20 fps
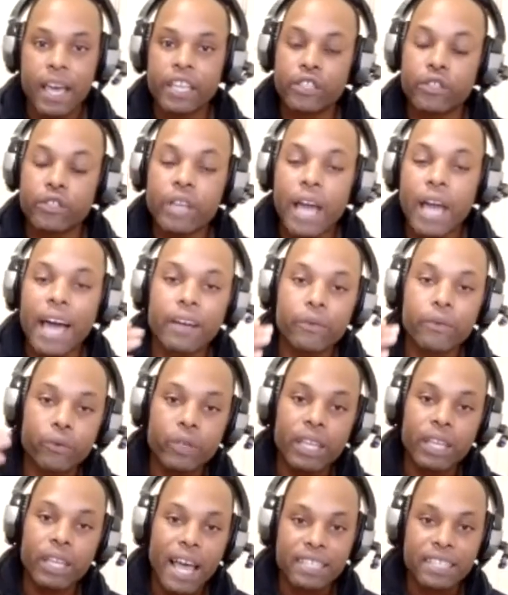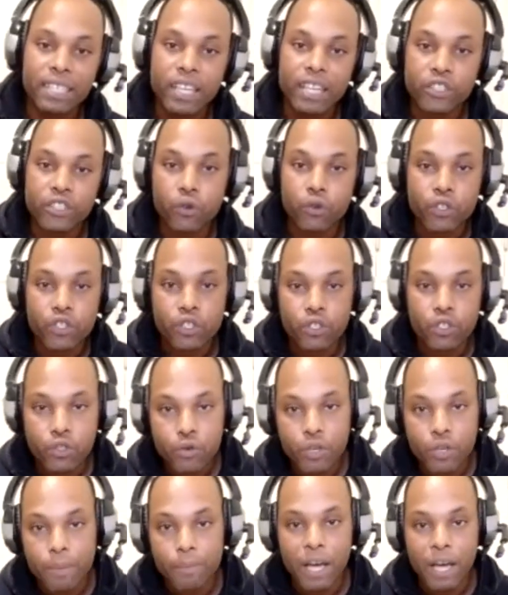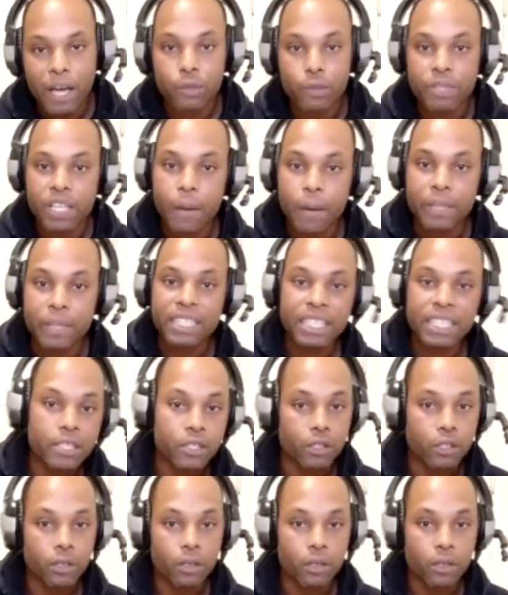You're not realizing that you're a student about to become a teacher.